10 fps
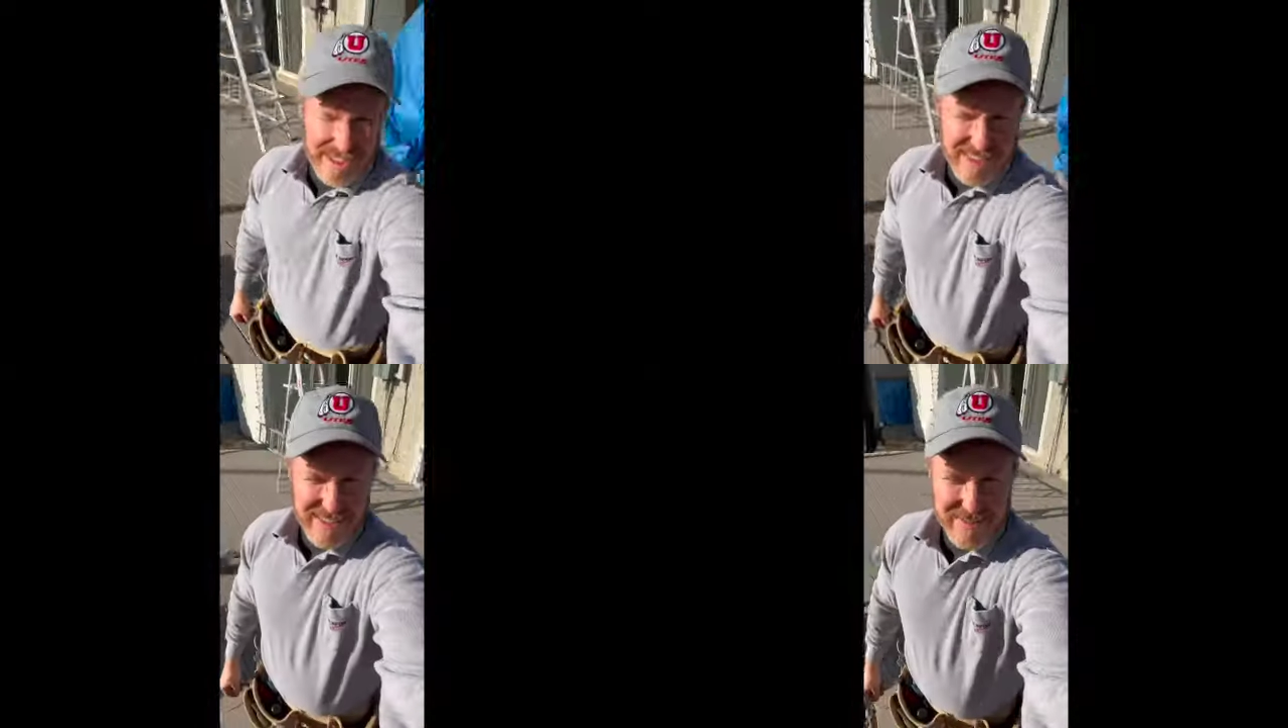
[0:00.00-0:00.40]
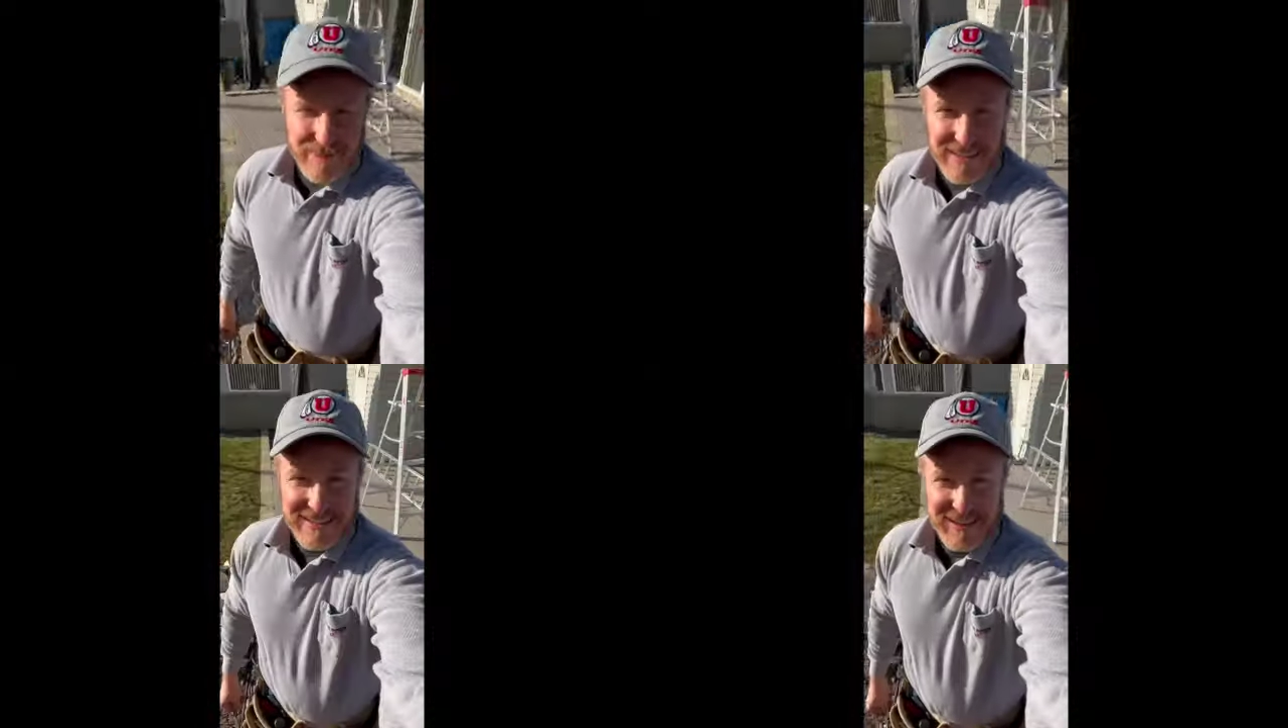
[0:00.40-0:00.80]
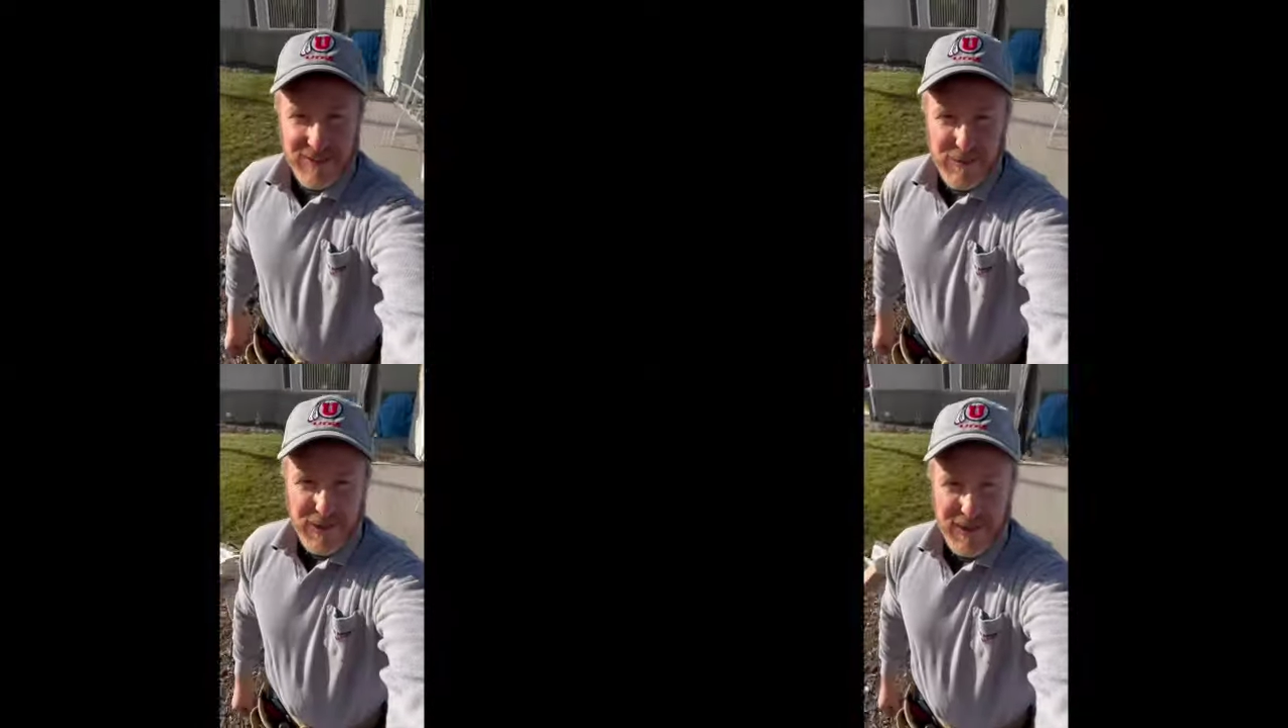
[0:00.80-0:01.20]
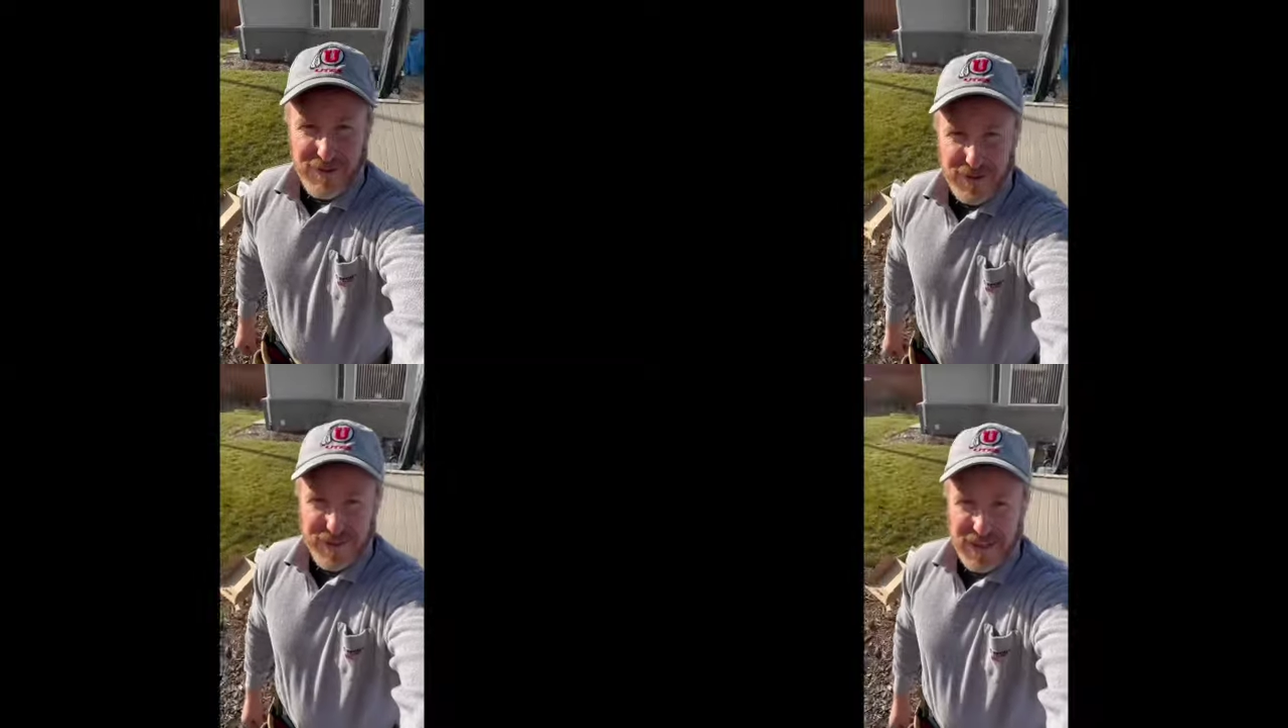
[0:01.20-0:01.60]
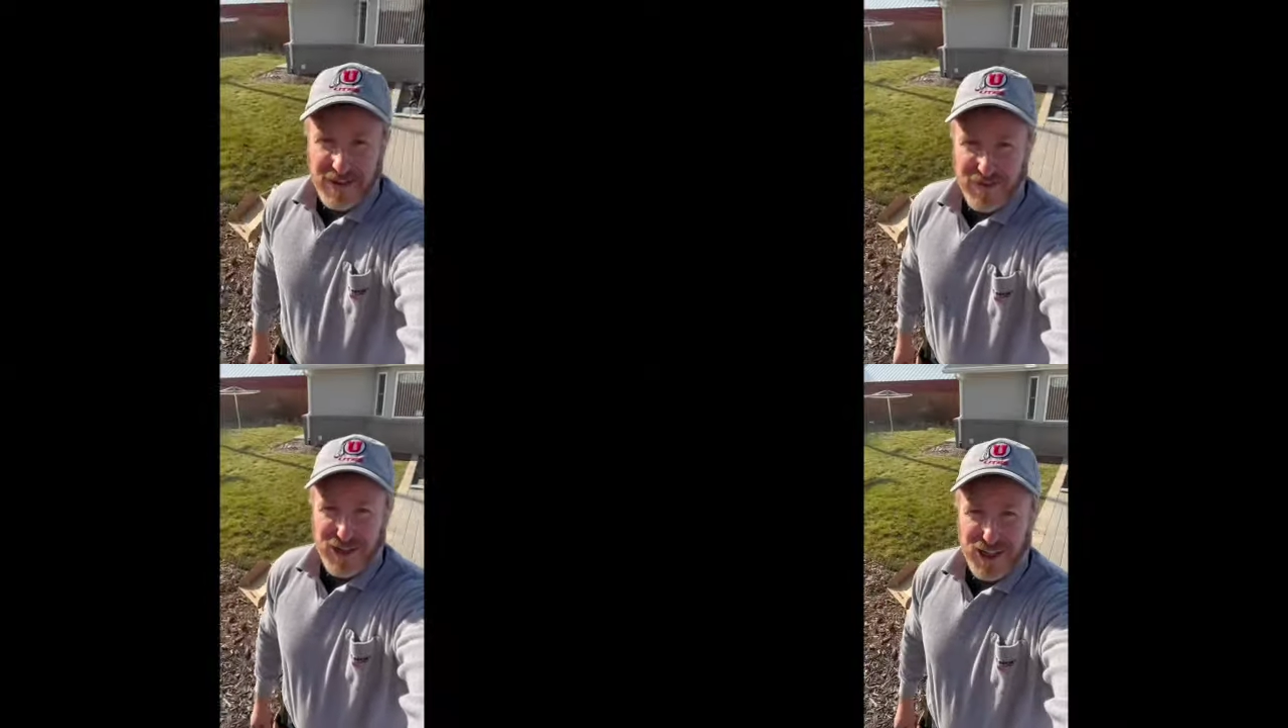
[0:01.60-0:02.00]
this makes everybody feel
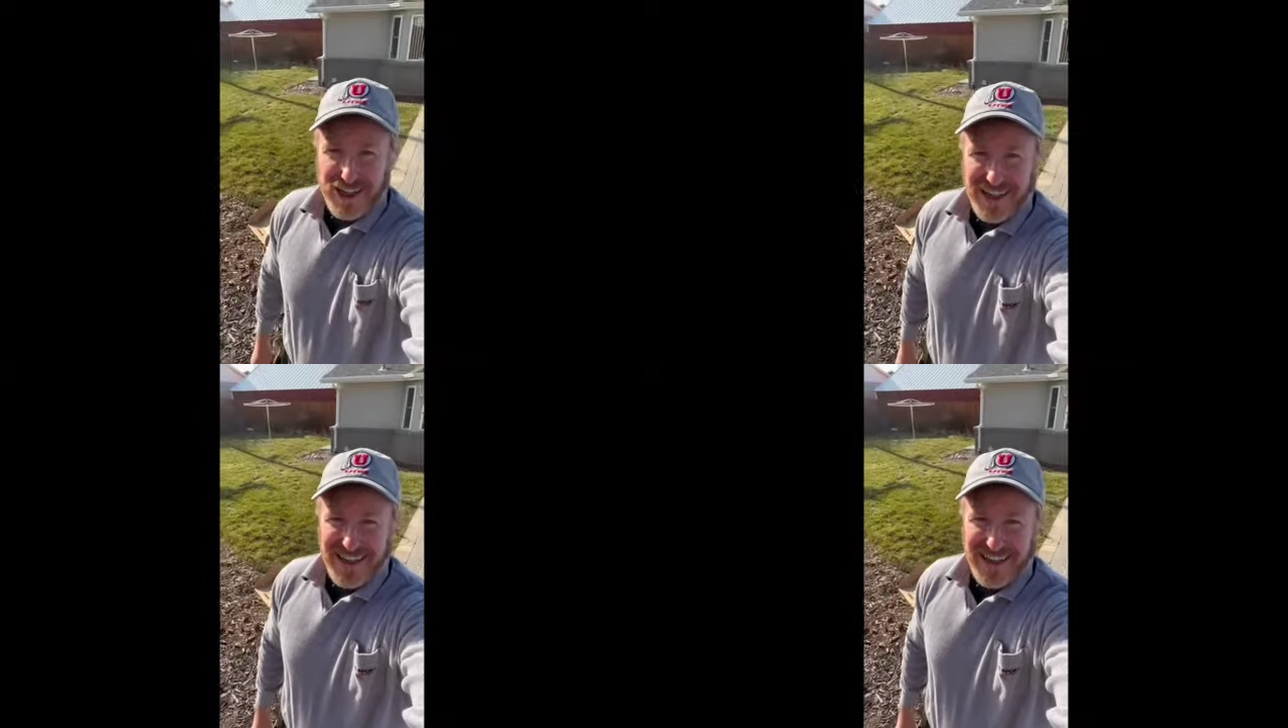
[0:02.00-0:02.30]
safer,